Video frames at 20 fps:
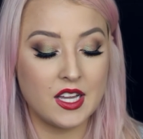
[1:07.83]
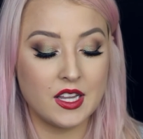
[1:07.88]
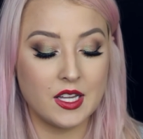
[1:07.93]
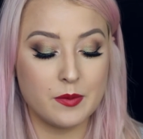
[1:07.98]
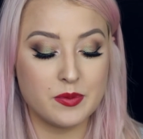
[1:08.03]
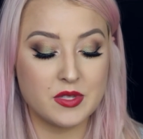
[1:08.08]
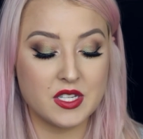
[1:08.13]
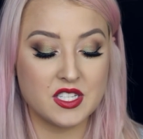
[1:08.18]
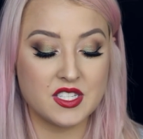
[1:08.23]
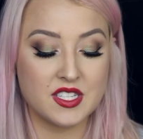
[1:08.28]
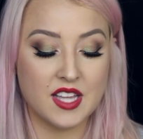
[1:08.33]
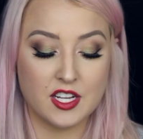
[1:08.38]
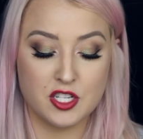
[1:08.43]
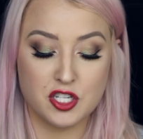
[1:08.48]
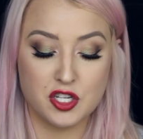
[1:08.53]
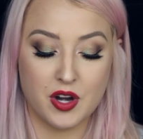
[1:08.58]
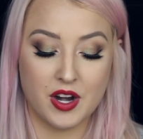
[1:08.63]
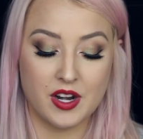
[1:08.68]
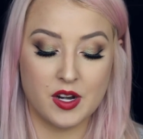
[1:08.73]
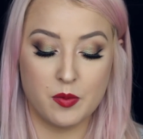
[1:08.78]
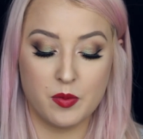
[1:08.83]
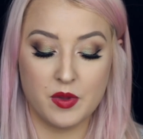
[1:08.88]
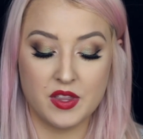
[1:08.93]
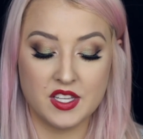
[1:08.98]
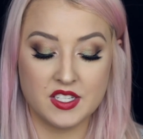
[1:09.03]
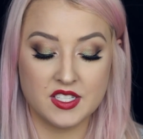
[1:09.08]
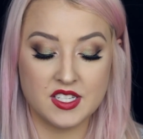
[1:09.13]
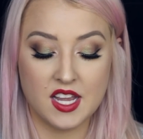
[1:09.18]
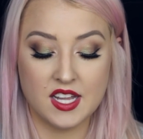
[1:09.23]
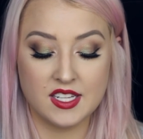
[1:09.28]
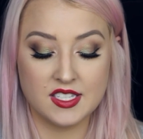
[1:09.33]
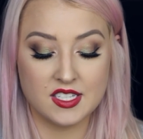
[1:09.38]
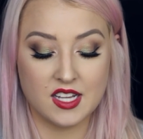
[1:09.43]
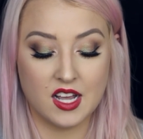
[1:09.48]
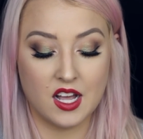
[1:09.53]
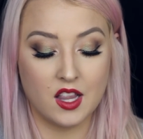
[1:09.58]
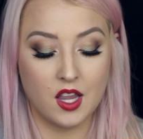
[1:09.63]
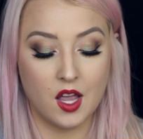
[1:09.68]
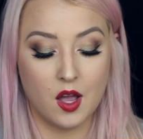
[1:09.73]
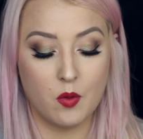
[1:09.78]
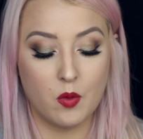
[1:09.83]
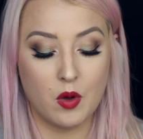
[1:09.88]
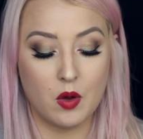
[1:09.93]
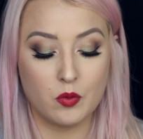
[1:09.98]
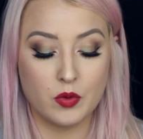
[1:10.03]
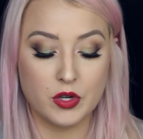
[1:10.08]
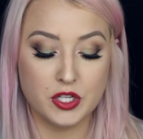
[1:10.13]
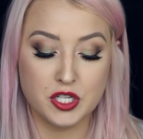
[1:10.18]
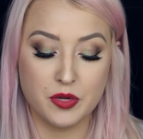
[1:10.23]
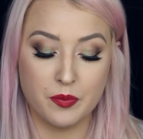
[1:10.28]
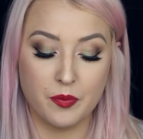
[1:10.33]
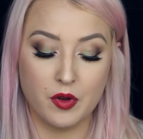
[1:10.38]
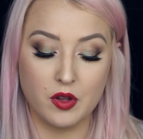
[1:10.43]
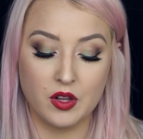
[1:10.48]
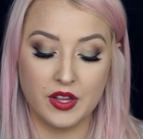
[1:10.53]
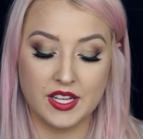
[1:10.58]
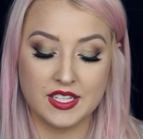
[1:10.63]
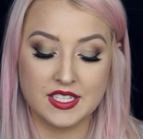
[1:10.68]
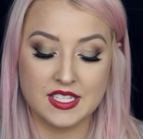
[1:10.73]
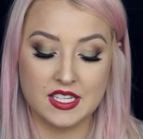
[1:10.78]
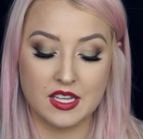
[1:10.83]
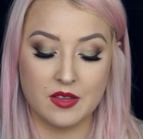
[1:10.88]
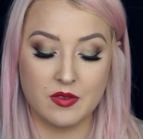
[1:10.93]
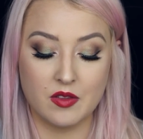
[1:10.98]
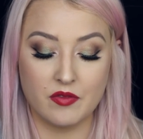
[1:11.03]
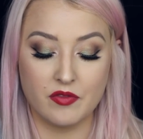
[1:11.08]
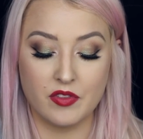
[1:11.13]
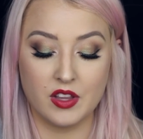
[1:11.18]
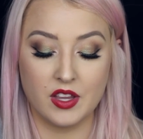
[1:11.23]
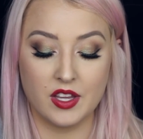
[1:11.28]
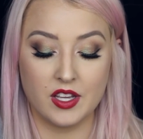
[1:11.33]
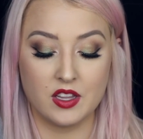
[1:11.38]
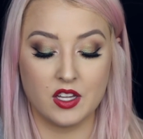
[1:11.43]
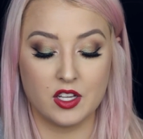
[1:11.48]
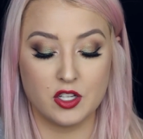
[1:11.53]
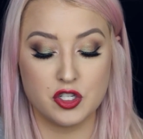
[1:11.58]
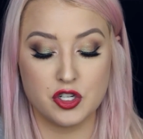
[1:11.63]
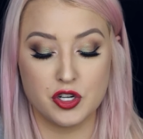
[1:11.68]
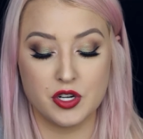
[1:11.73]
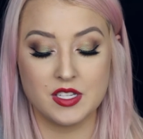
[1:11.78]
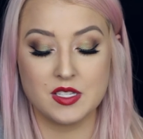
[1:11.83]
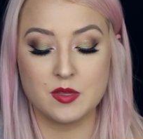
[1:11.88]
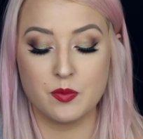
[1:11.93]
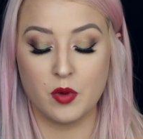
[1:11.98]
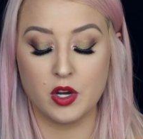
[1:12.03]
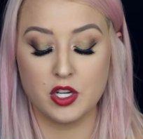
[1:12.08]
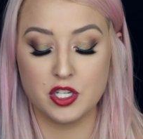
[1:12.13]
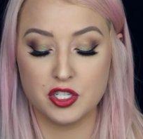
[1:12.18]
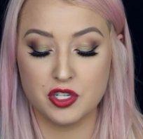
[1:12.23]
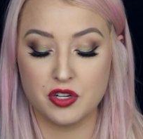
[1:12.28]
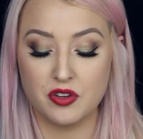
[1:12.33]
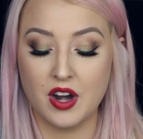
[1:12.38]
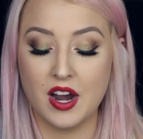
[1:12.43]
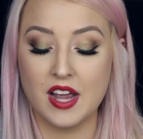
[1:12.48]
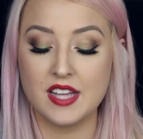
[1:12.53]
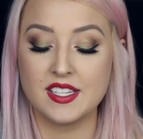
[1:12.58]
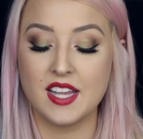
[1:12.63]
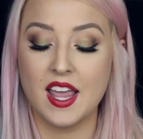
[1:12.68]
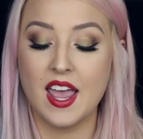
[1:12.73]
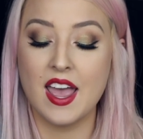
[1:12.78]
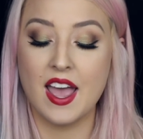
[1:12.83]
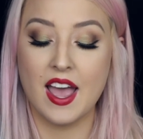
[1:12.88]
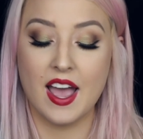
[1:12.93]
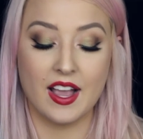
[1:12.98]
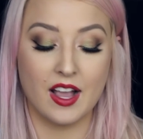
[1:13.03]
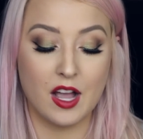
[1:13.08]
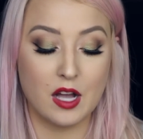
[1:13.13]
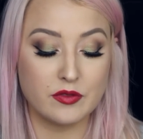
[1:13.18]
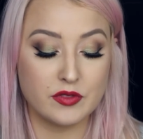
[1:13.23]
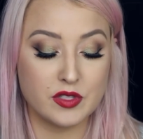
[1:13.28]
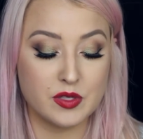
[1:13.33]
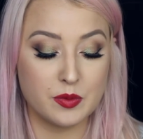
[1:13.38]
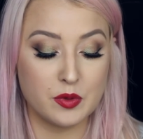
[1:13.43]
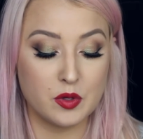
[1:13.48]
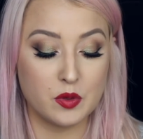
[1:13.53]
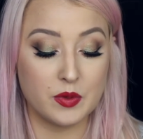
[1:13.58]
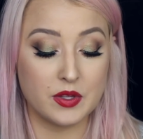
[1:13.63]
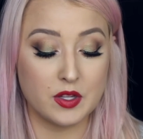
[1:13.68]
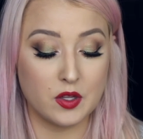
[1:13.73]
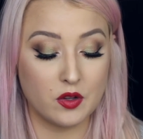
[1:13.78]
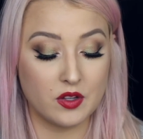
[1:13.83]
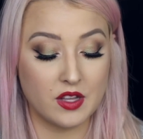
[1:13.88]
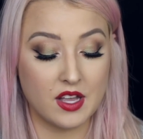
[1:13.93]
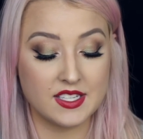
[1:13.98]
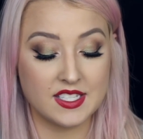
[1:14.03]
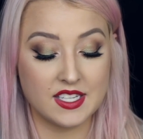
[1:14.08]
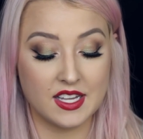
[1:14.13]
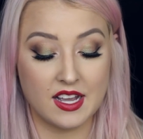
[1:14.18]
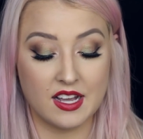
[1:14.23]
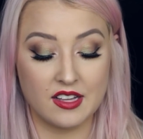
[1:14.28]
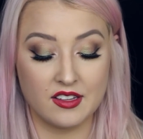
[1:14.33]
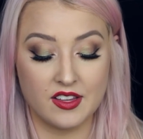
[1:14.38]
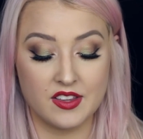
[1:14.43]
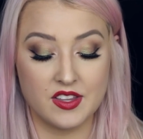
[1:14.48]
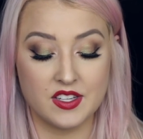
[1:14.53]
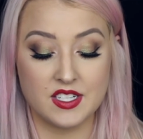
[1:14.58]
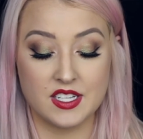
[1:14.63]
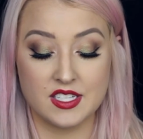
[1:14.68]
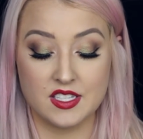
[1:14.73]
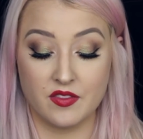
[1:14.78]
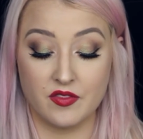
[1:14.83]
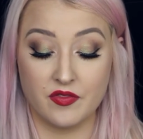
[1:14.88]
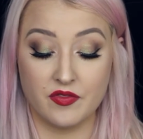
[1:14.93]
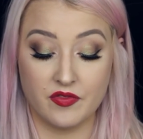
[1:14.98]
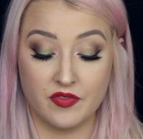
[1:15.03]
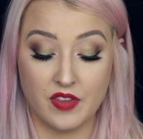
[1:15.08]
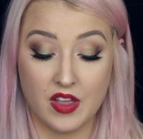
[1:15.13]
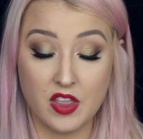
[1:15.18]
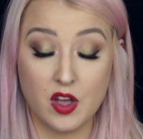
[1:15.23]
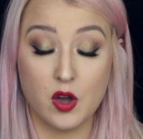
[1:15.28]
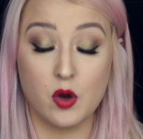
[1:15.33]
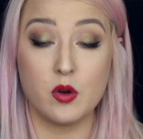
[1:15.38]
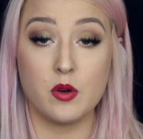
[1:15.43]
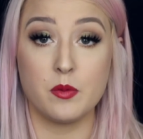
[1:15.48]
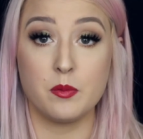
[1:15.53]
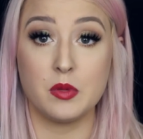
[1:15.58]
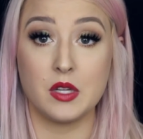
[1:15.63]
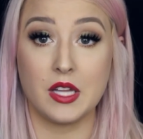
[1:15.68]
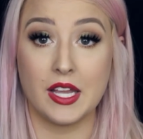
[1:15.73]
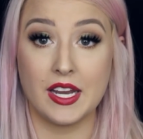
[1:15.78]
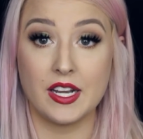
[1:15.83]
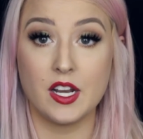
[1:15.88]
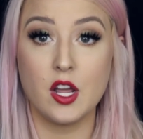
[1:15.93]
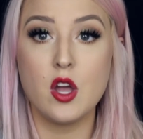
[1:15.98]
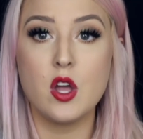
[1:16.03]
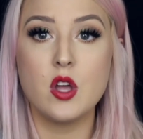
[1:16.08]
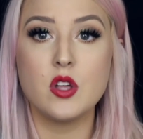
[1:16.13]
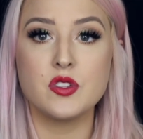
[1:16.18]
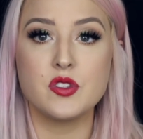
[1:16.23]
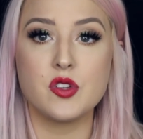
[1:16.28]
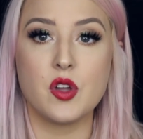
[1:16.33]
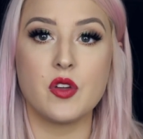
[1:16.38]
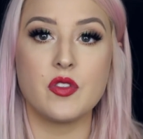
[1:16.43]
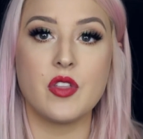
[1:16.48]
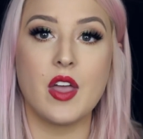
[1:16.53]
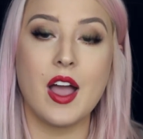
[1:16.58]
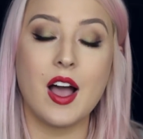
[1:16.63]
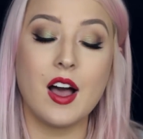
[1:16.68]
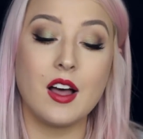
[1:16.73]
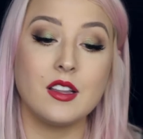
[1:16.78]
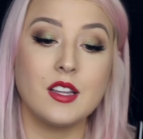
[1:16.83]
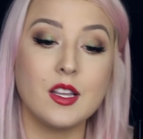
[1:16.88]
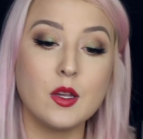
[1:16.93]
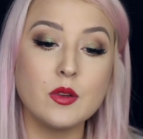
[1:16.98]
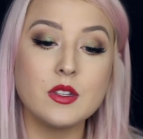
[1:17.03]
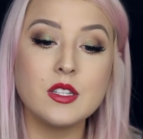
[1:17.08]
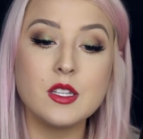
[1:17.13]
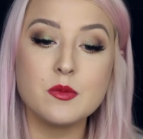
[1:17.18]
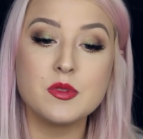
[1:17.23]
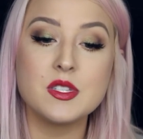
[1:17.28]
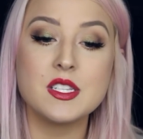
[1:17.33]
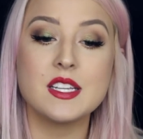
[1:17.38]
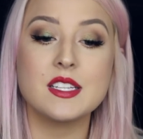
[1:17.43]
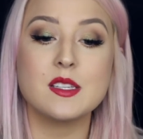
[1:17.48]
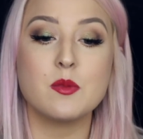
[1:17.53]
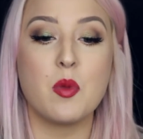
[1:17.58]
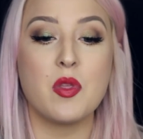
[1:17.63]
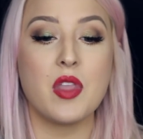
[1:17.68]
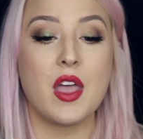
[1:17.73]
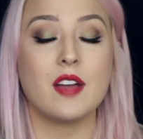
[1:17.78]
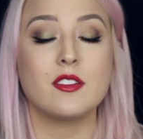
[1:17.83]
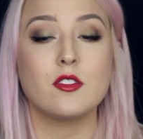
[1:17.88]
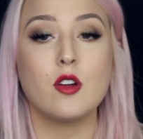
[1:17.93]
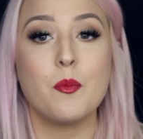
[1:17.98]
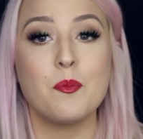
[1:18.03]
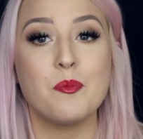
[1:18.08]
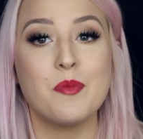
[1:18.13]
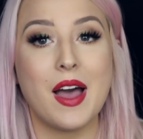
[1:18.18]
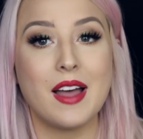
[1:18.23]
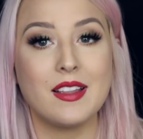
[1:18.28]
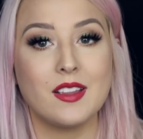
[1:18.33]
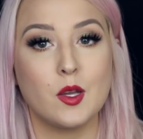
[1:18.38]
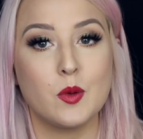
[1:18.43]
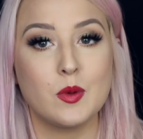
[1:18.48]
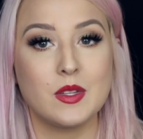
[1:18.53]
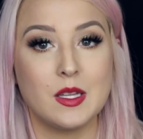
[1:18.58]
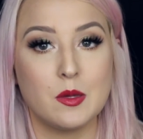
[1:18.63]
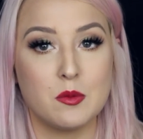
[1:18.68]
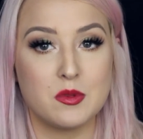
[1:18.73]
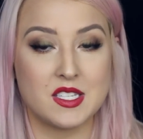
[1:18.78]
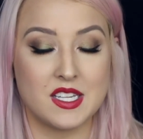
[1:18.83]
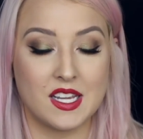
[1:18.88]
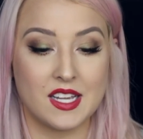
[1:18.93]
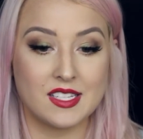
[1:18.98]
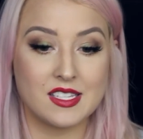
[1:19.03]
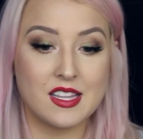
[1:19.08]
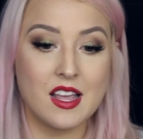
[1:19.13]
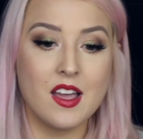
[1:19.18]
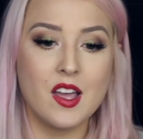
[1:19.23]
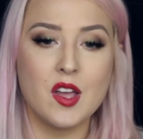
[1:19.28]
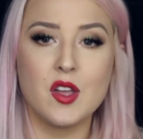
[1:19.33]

Lips are saturated with intense color while rich emollients leave them feeling luxurious, moisturized and comfortable with long lasting color that doesn't feather or bleed. So they are liquid lipsticks but they are not matte liquid lipsticks.